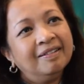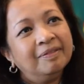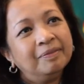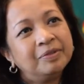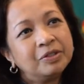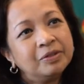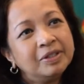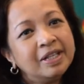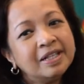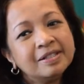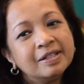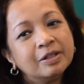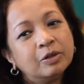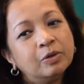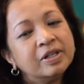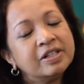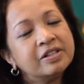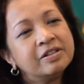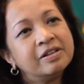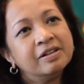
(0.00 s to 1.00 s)
So that's the
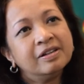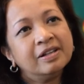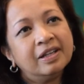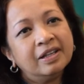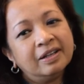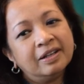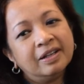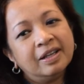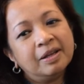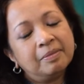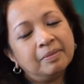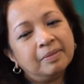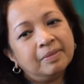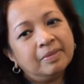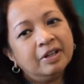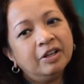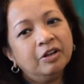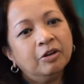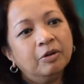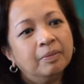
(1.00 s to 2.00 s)
question that
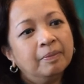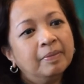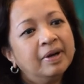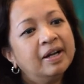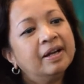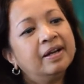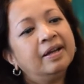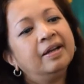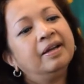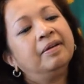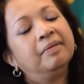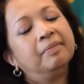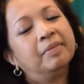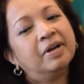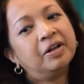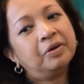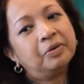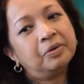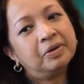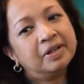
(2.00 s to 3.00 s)
you know,
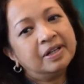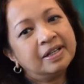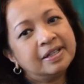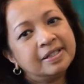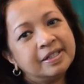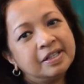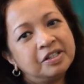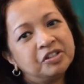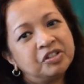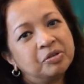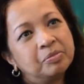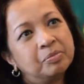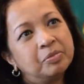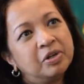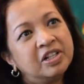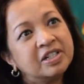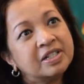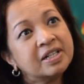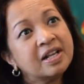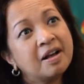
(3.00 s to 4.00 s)
my organization
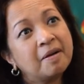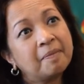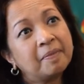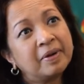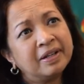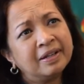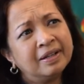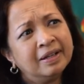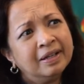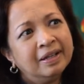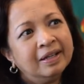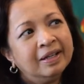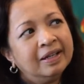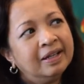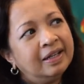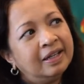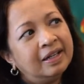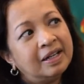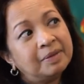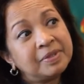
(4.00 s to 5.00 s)
brings up, and
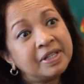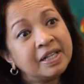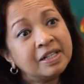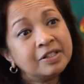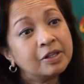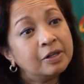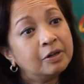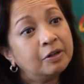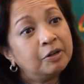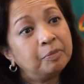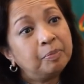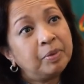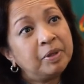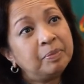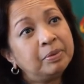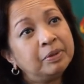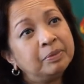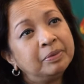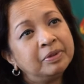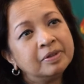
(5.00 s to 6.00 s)
upsets a lot of
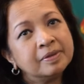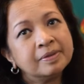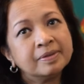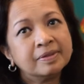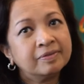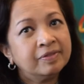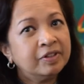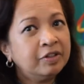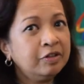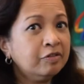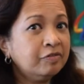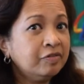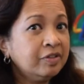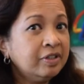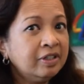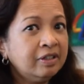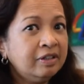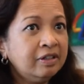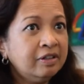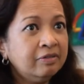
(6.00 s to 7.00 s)
people, because very
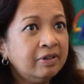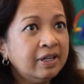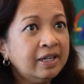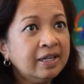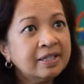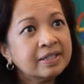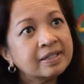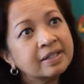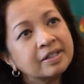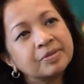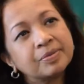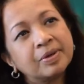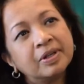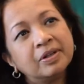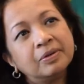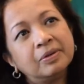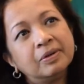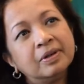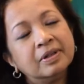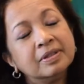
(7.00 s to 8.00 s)
often they didn't realize that's what
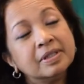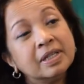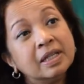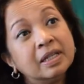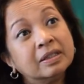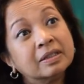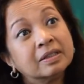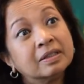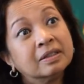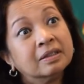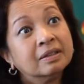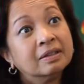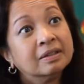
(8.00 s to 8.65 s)
the Quran says.